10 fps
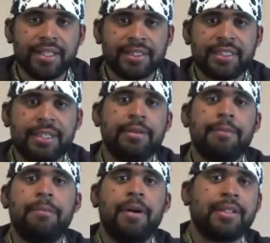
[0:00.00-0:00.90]
highly
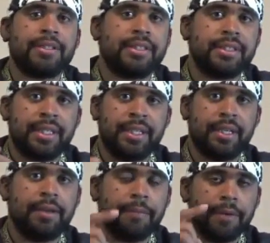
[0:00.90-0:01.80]
esteemed amongst
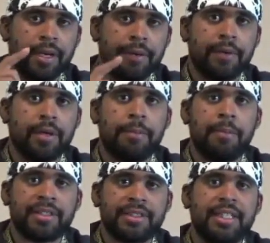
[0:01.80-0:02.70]

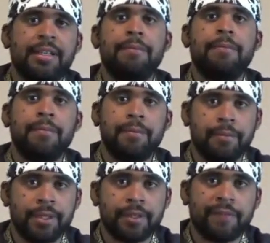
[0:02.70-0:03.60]
them
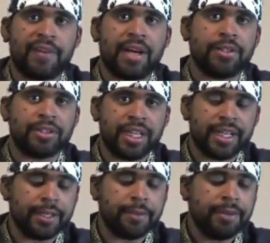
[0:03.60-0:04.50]
with their father
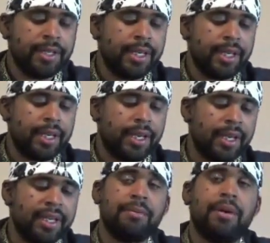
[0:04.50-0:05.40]
Jacob,
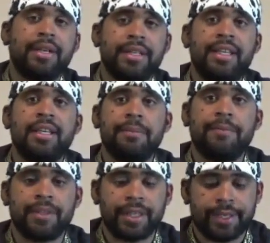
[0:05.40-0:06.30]
and they wanted to
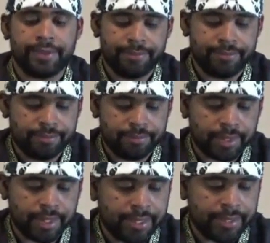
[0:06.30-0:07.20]
kill him for that.
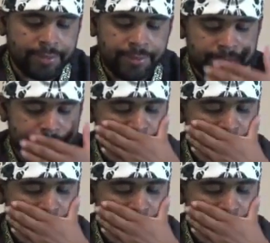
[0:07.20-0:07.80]
Okay.